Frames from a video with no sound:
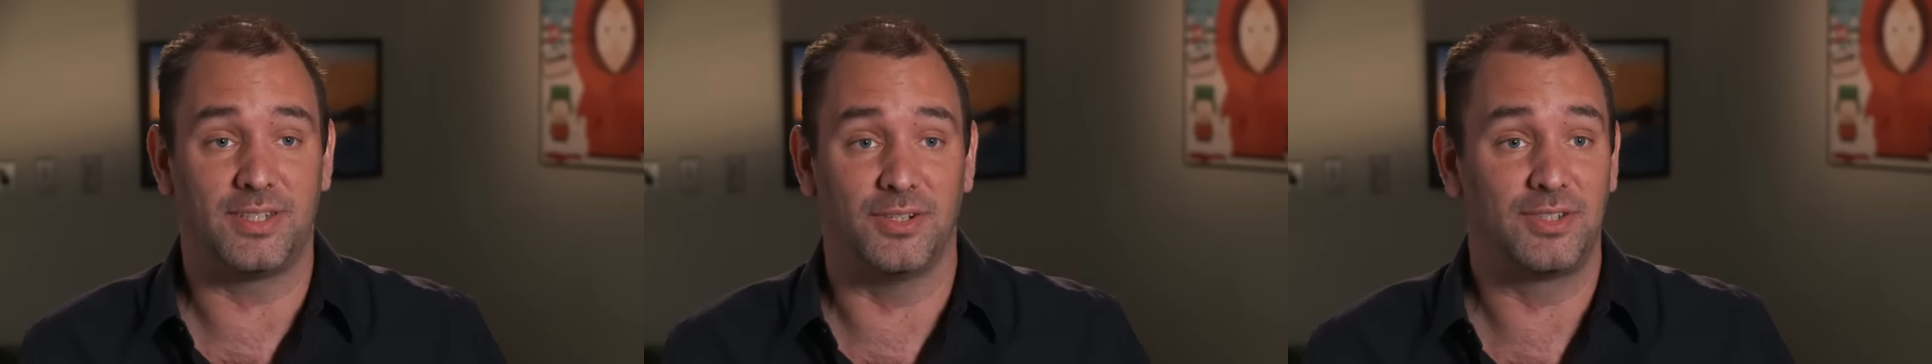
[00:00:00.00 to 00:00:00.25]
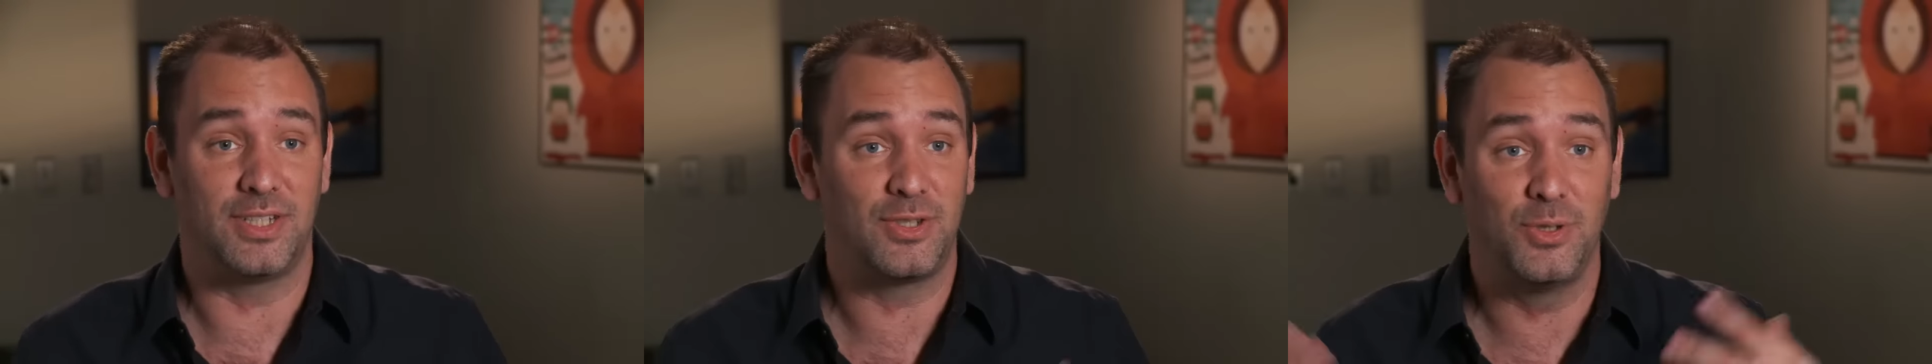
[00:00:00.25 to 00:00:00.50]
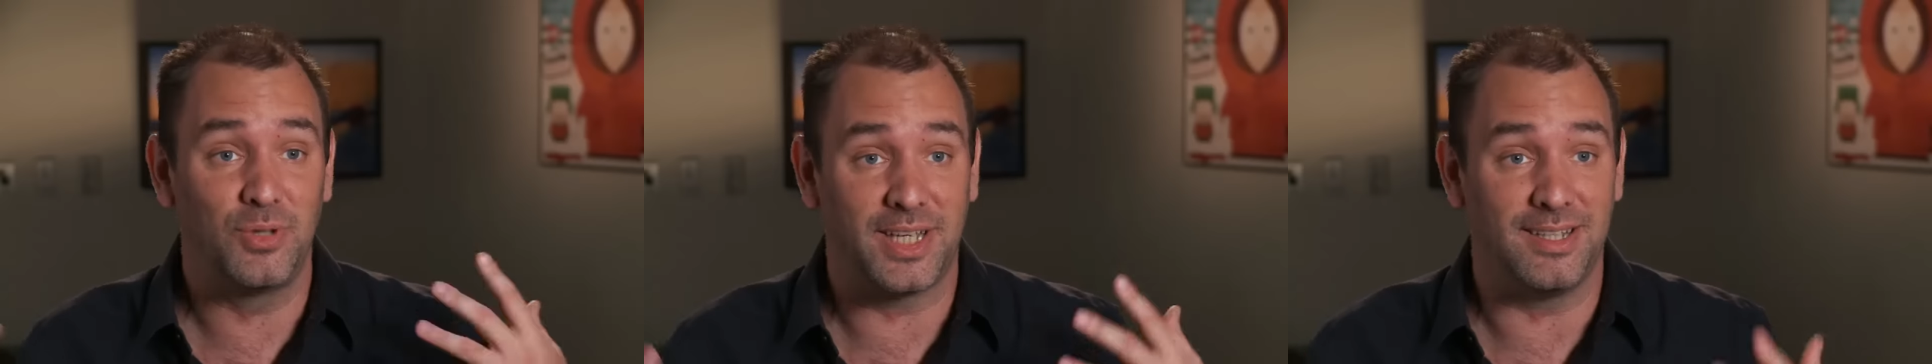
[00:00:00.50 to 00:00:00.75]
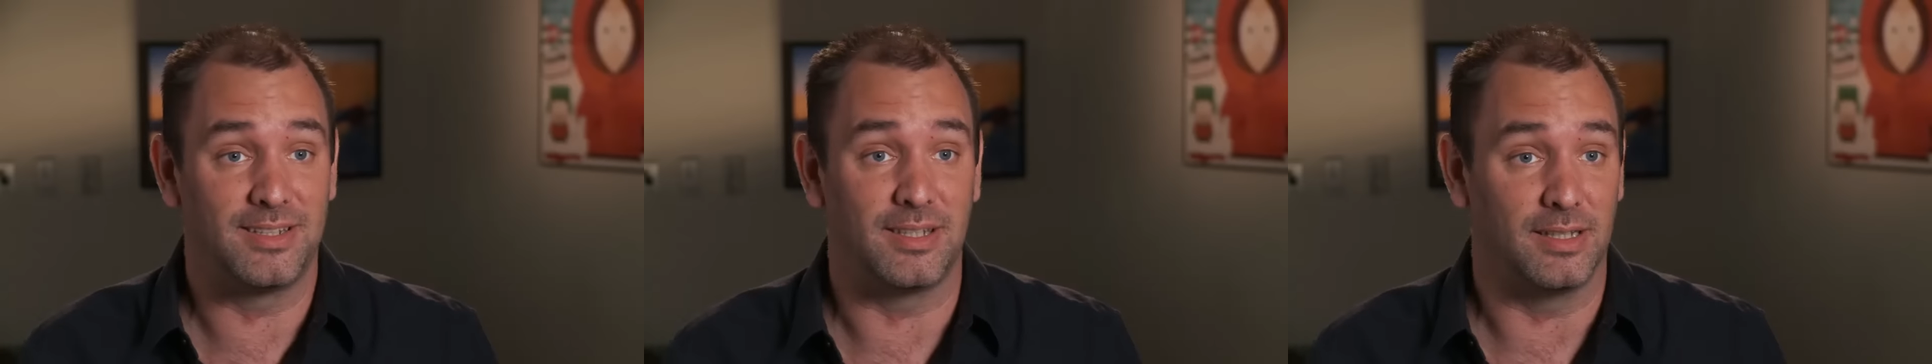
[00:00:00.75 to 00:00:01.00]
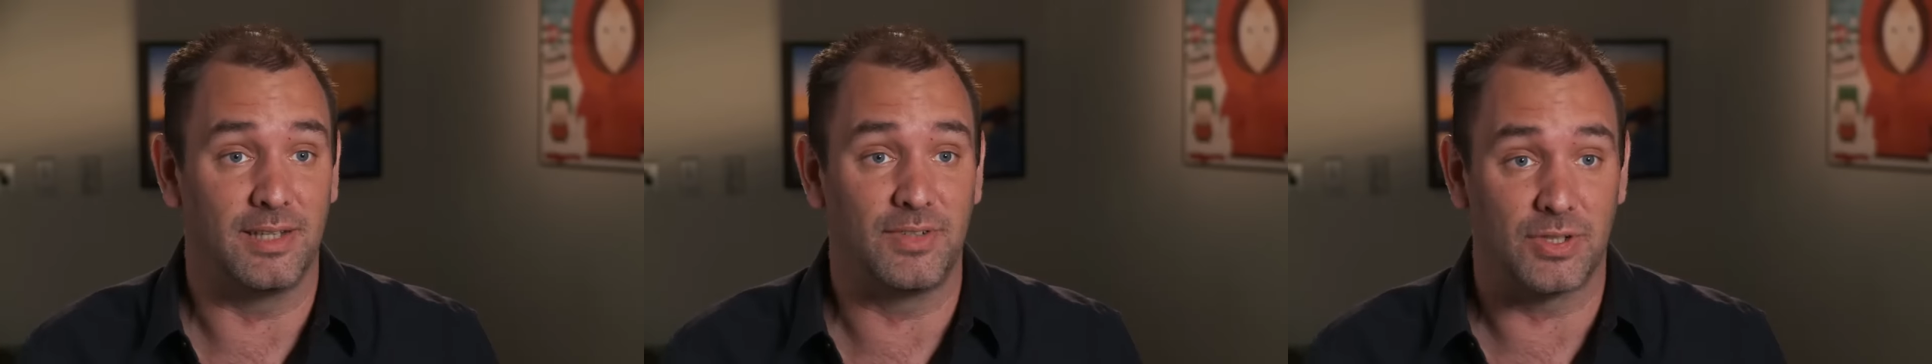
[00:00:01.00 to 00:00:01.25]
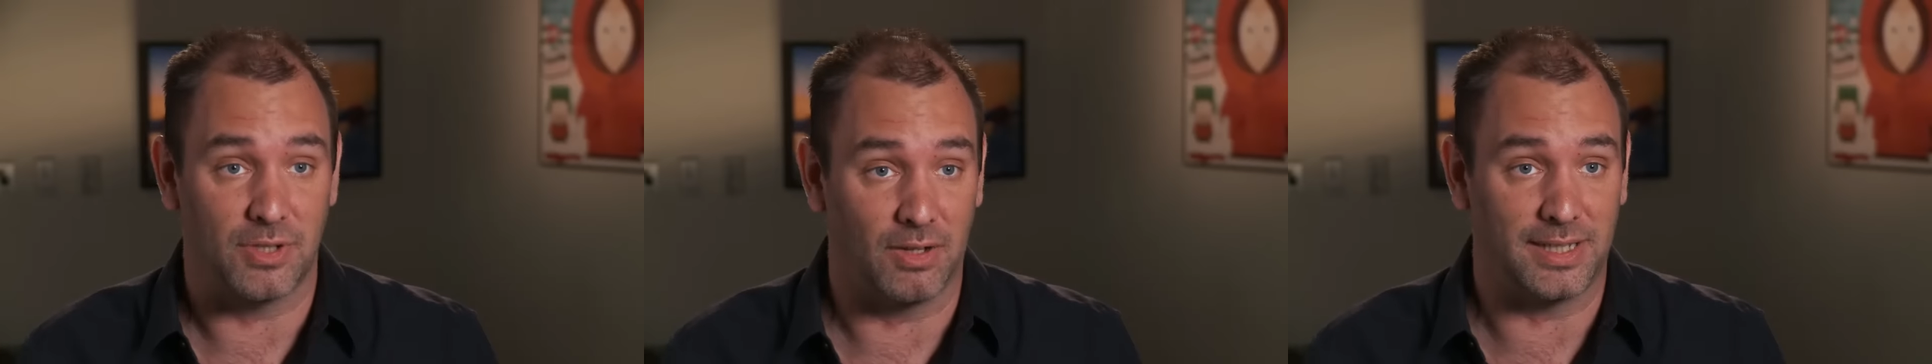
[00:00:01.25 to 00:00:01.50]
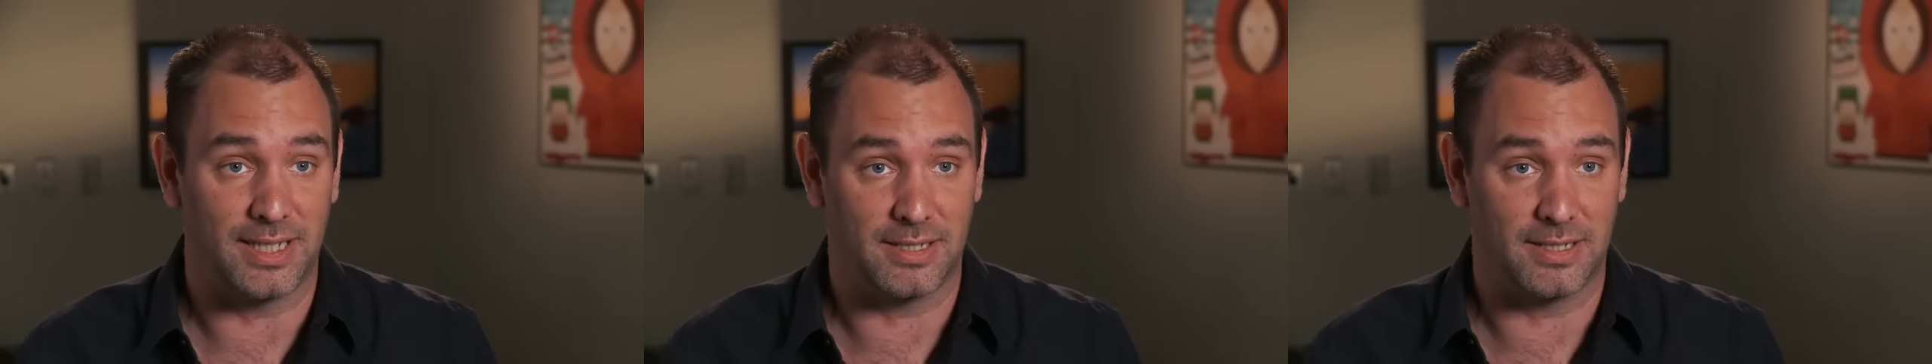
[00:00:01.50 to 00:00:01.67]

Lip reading: there's these two kids that live in Salt Lake